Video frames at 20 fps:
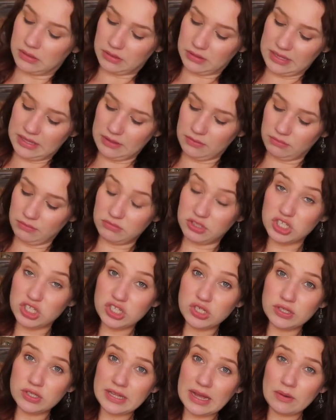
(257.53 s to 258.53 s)
the,
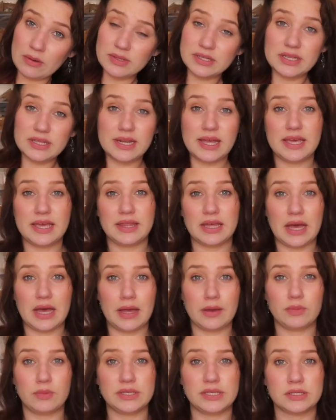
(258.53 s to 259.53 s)
just that was the day that
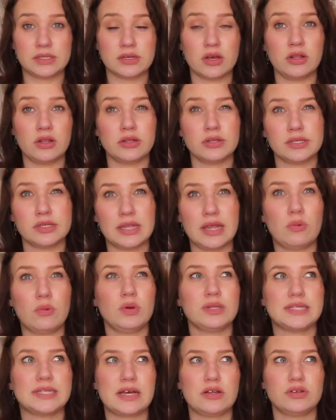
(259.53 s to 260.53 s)
I was in Scotland. So that
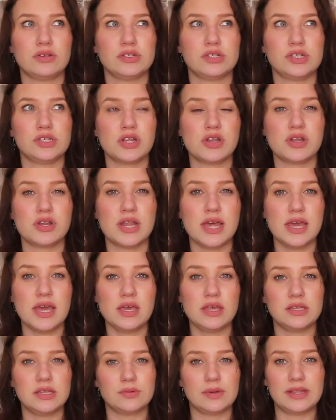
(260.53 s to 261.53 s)
what's that on Sunday
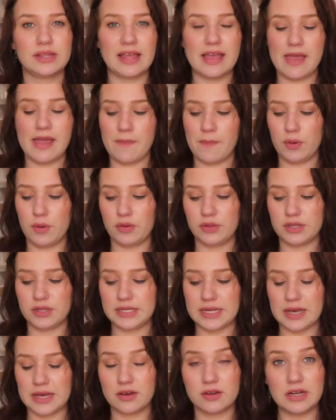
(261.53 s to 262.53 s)
is when they put the
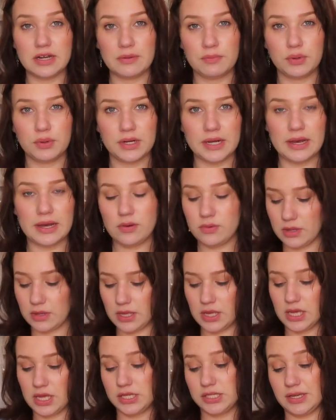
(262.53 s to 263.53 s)
tag on it and put it out.
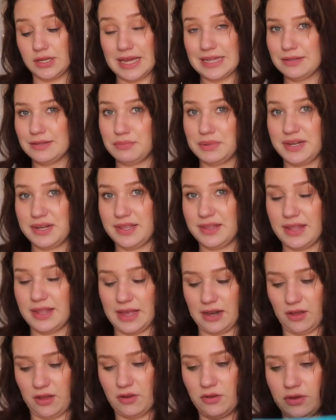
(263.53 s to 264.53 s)
So it hasn't been in
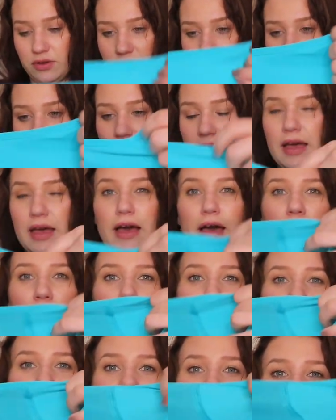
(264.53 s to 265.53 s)
there long, um,
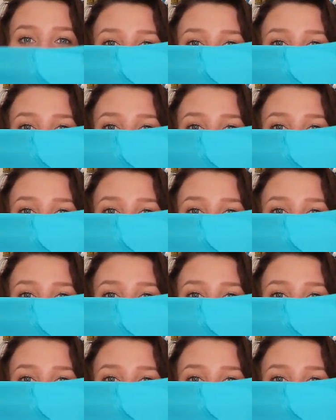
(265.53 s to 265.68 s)
but it is